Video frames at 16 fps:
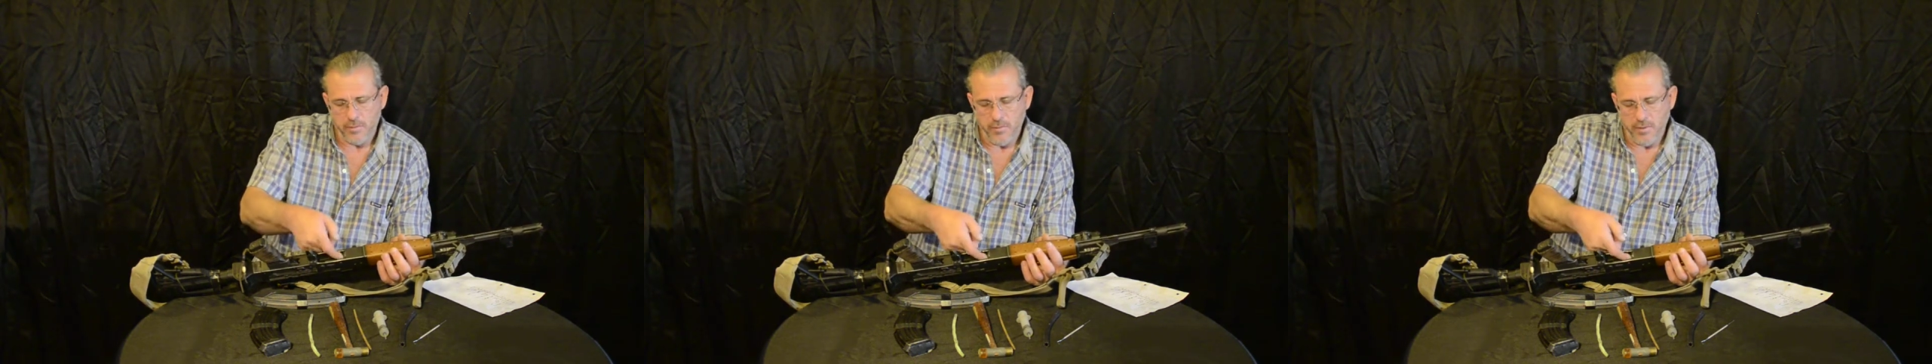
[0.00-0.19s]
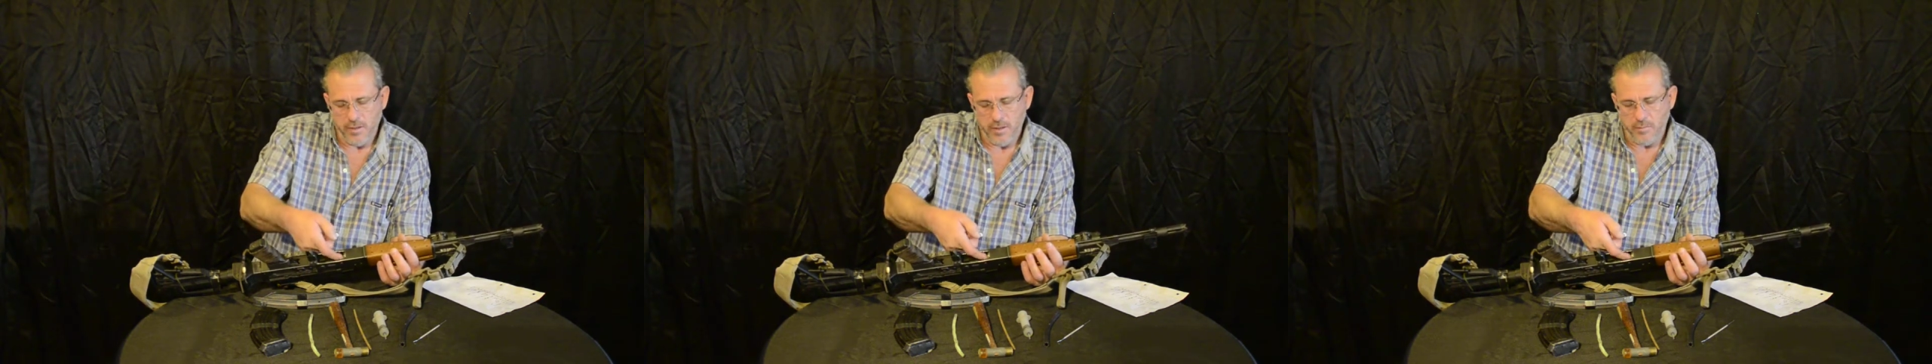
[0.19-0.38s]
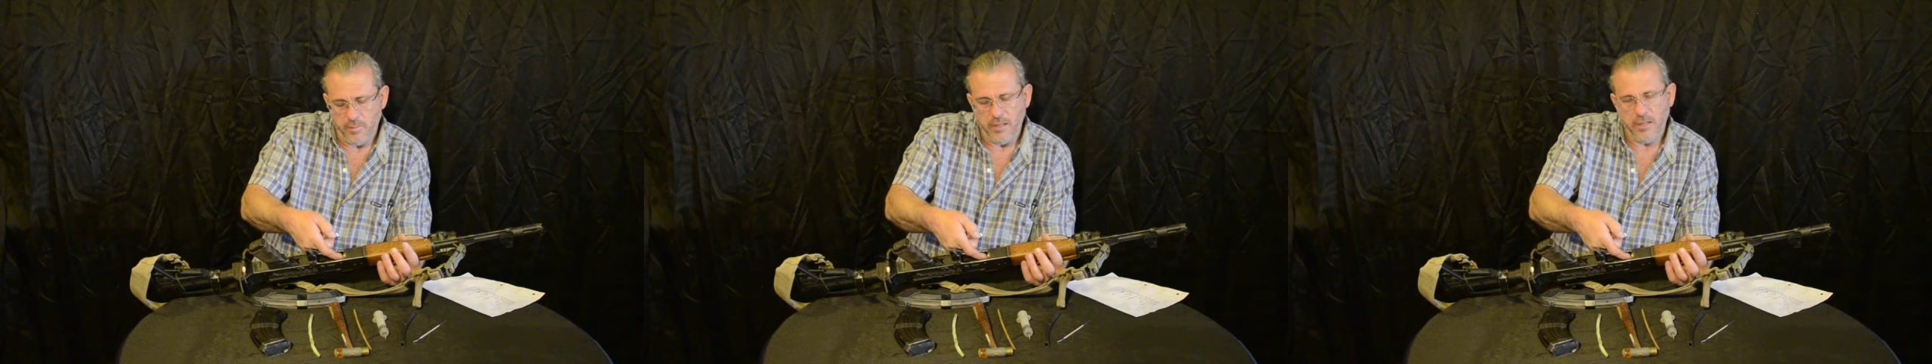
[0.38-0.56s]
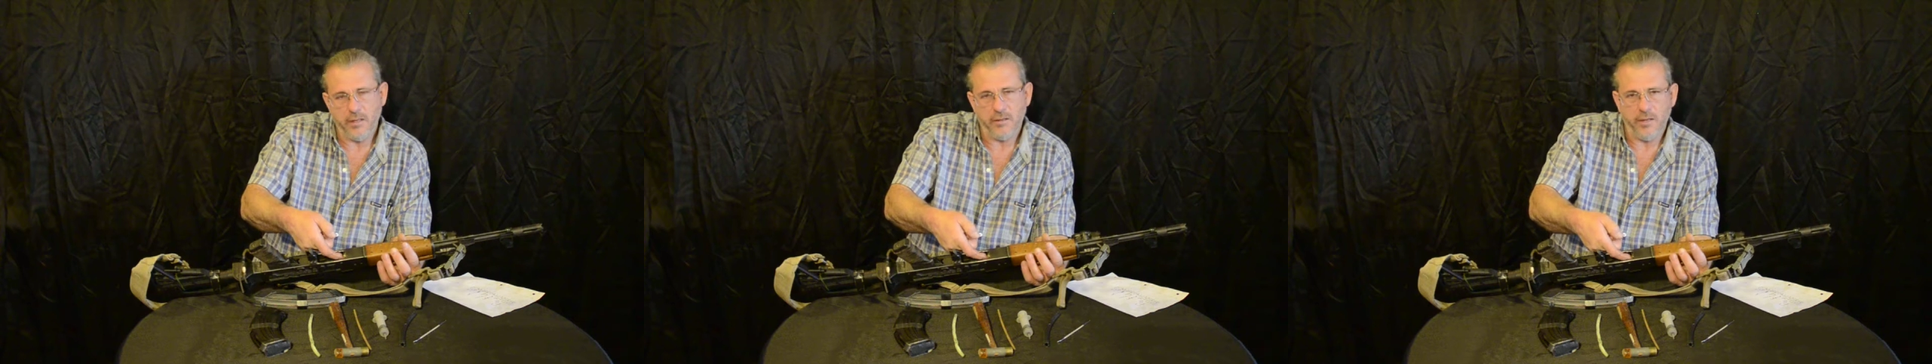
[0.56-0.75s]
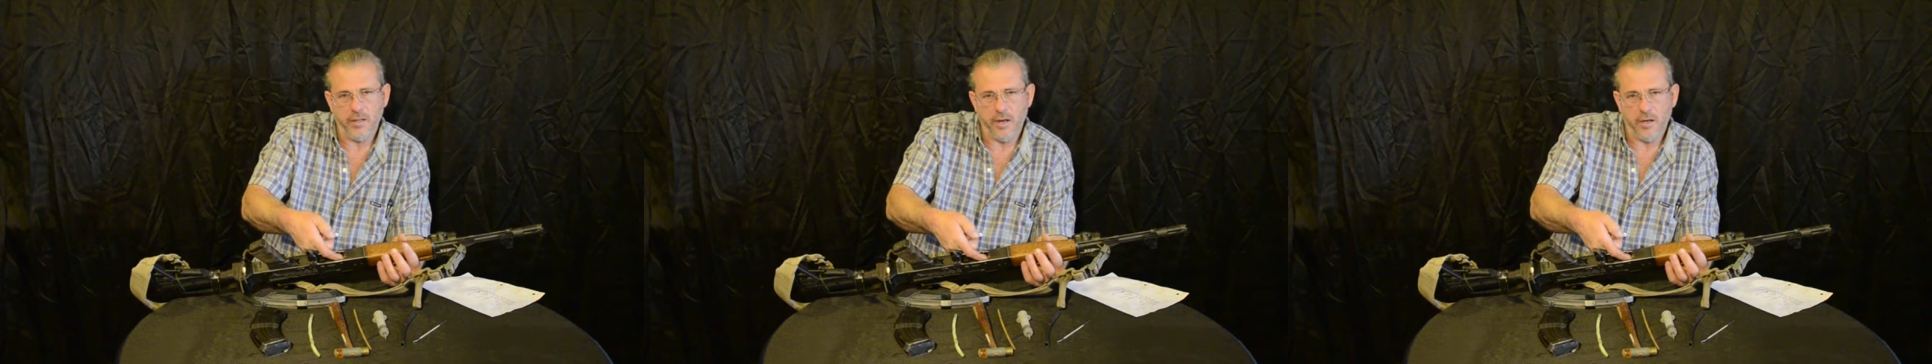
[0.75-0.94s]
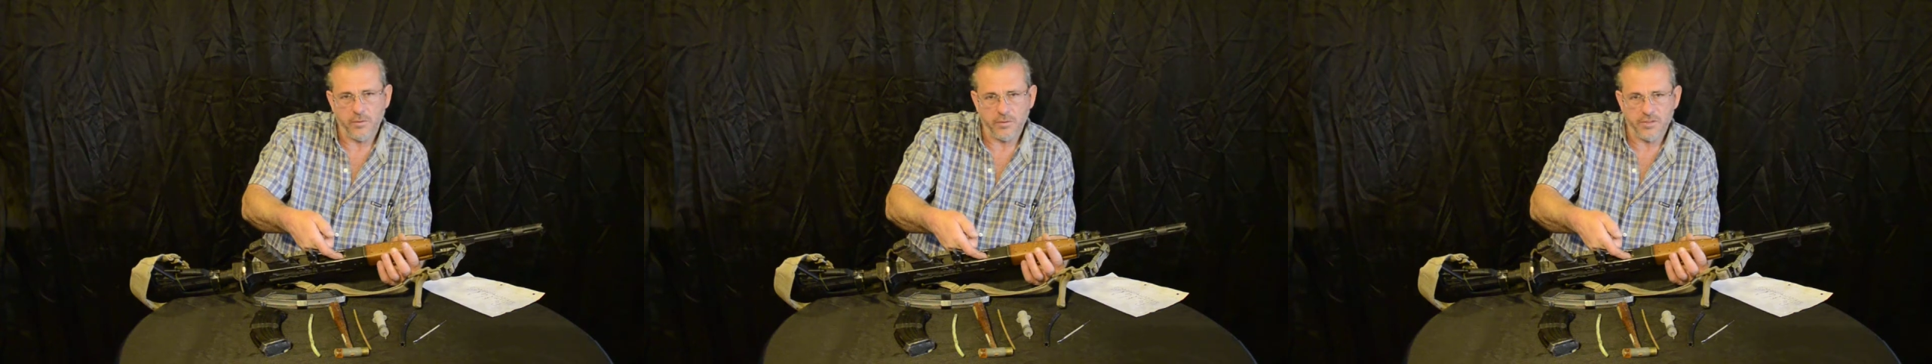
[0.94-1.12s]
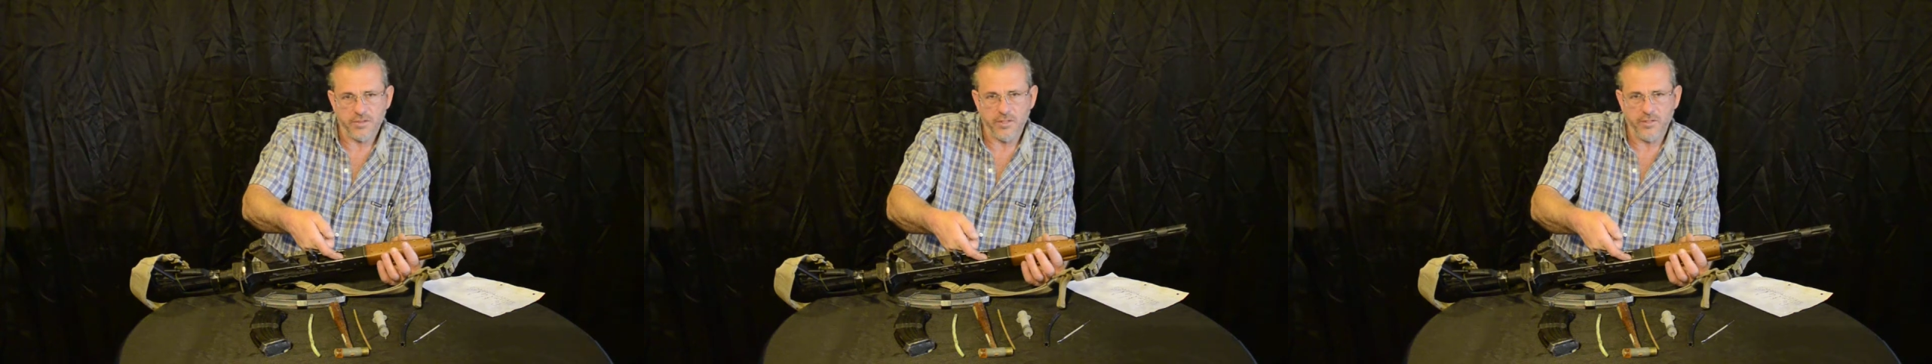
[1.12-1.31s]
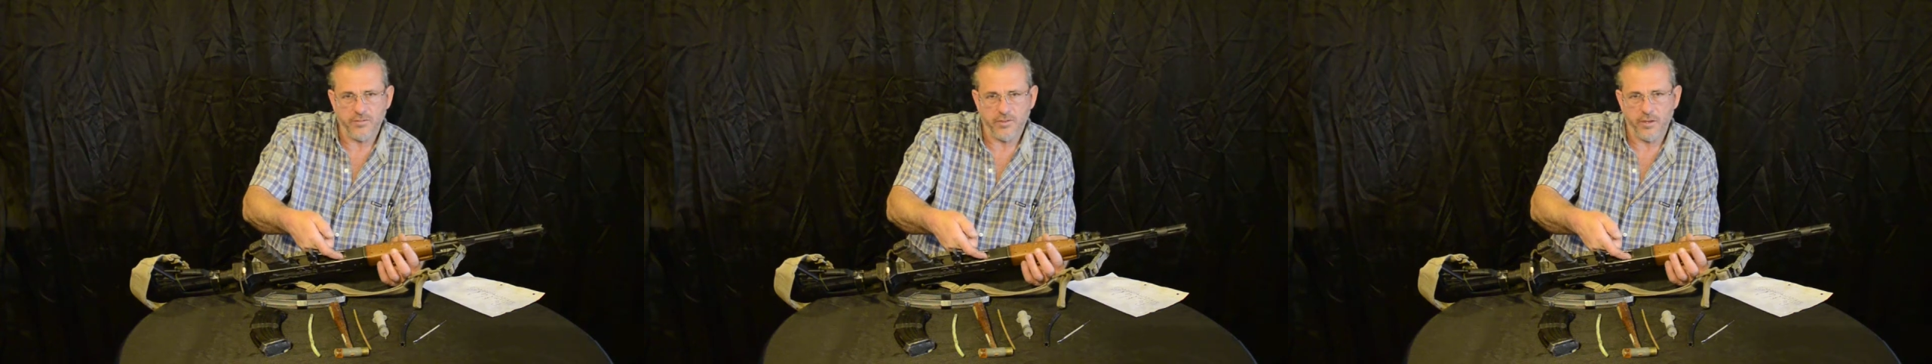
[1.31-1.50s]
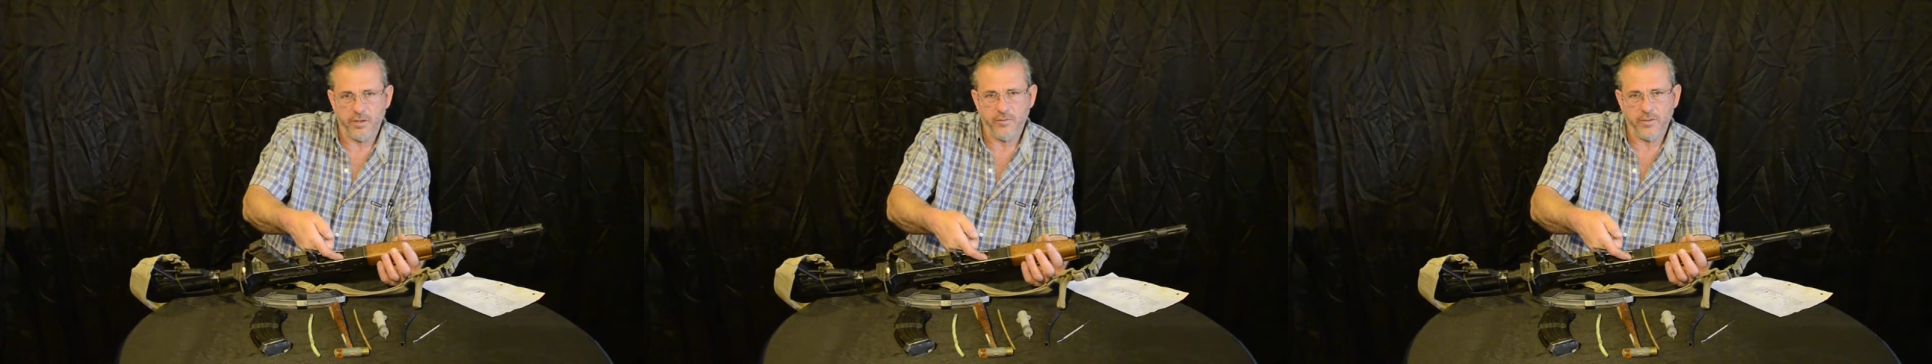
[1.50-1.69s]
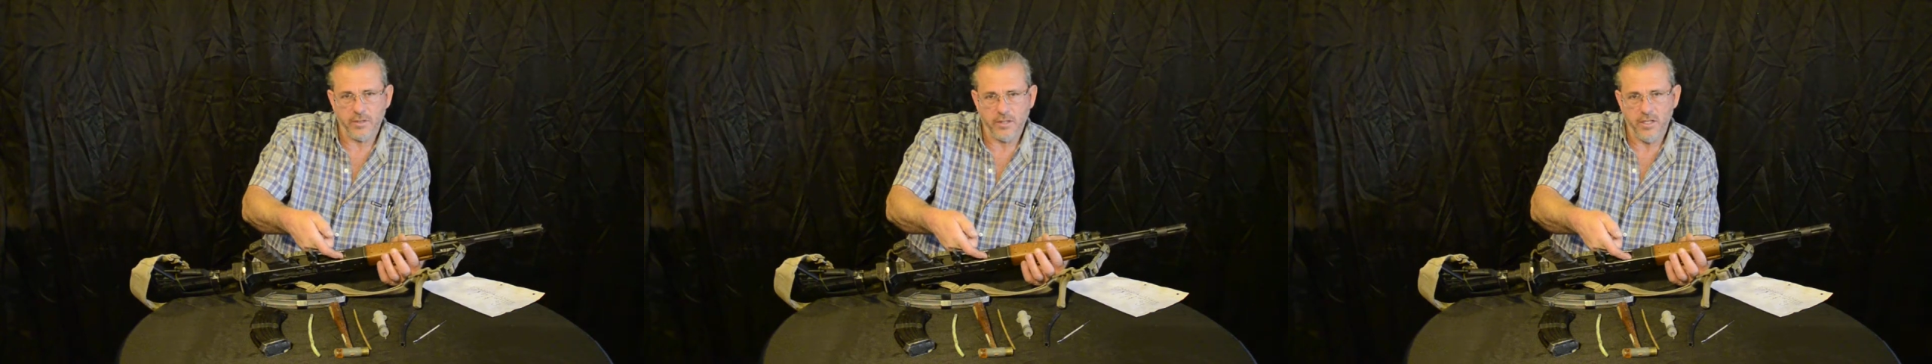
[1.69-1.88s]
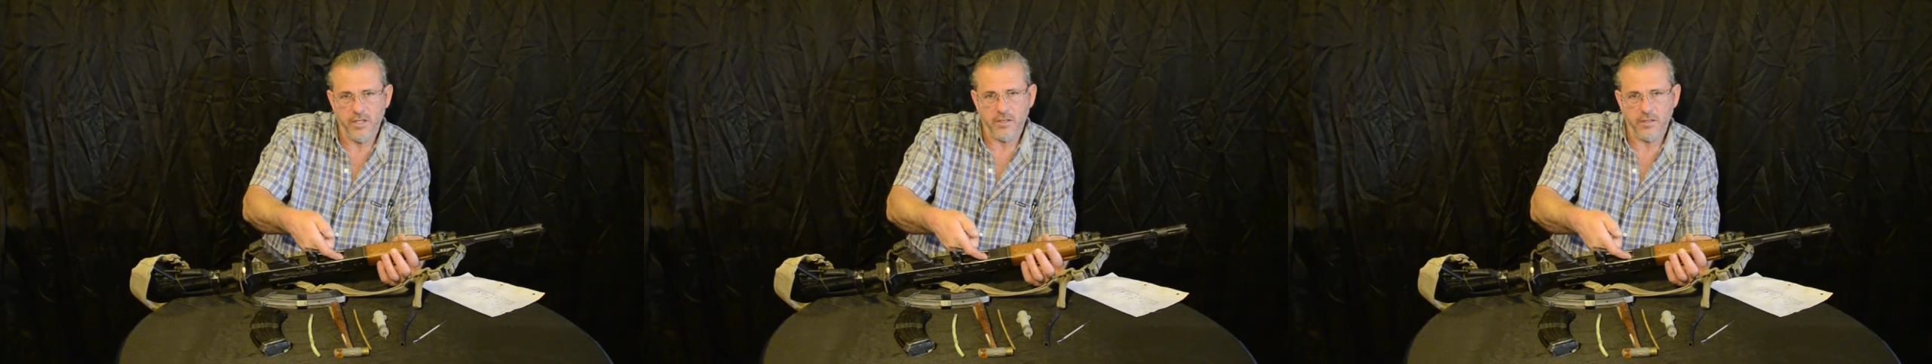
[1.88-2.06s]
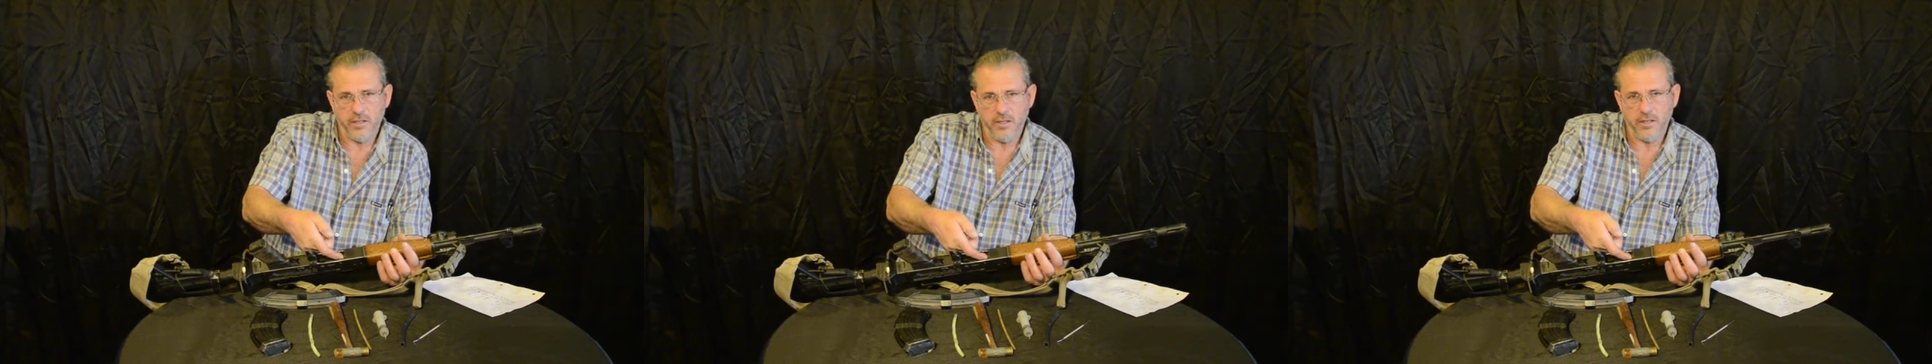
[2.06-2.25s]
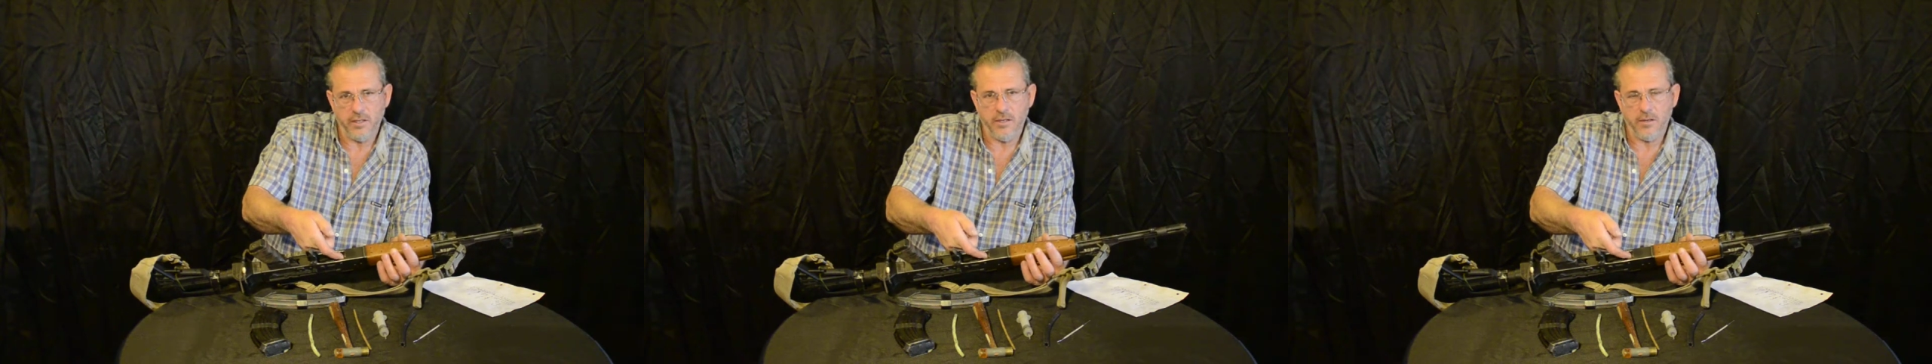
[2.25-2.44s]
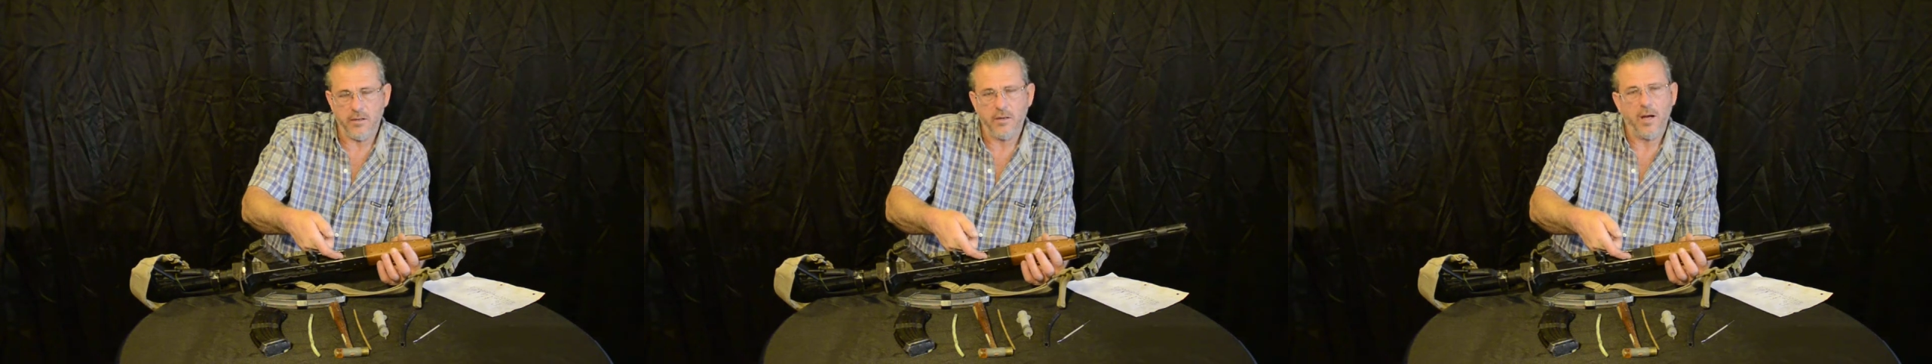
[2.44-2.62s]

The pin that holds the front of the lug in here,